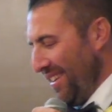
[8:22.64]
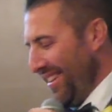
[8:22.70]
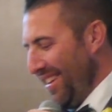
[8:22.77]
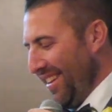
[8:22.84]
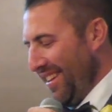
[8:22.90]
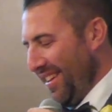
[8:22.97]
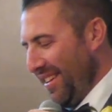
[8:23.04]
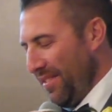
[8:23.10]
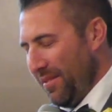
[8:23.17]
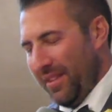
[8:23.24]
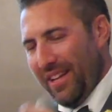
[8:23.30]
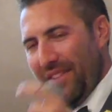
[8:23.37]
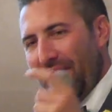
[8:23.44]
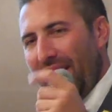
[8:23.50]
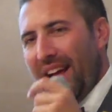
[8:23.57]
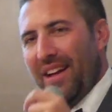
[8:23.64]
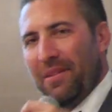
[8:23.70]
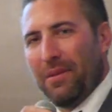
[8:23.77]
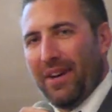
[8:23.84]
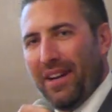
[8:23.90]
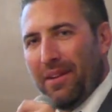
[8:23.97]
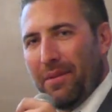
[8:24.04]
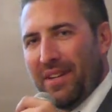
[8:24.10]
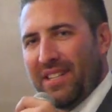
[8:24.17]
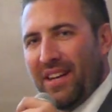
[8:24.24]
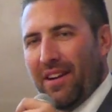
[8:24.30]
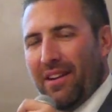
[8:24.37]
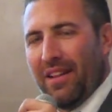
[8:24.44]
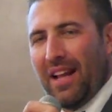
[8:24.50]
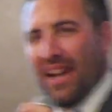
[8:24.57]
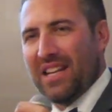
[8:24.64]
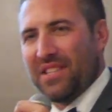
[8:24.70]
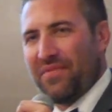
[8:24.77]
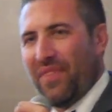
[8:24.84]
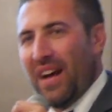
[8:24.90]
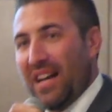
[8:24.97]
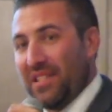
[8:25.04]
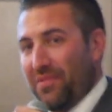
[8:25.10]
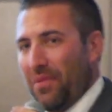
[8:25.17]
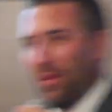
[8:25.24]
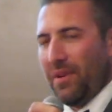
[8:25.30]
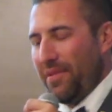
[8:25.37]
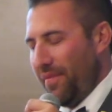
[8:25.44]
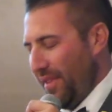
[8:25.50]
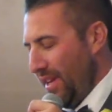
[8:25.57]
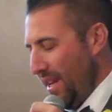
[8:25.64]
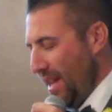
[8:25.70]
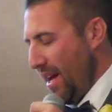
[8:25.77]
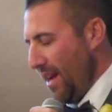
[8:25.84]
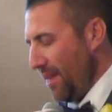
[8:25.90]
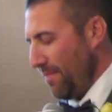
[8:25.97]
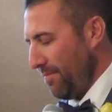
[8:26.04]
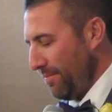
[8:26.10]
we'll leave that. We're gonna take our last fast forward for the day.